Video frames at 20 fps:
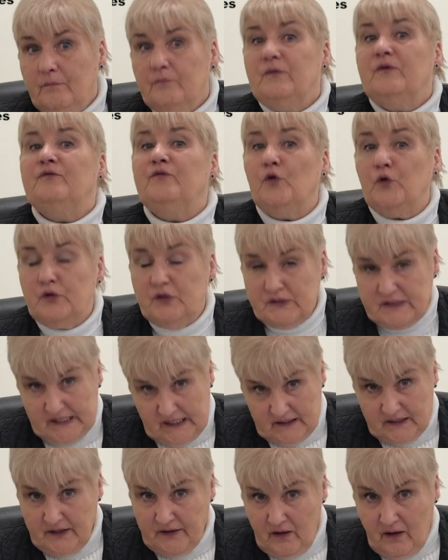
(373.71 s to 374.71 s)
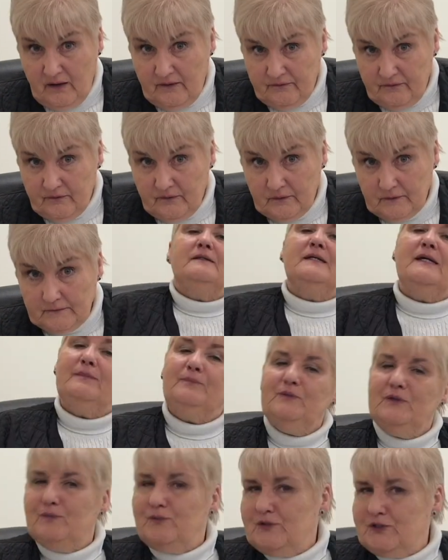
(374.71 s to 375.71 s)
before you send it off.
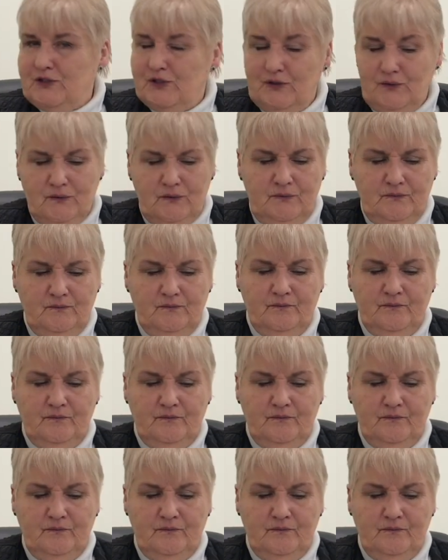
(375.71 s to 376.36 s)
Tip number two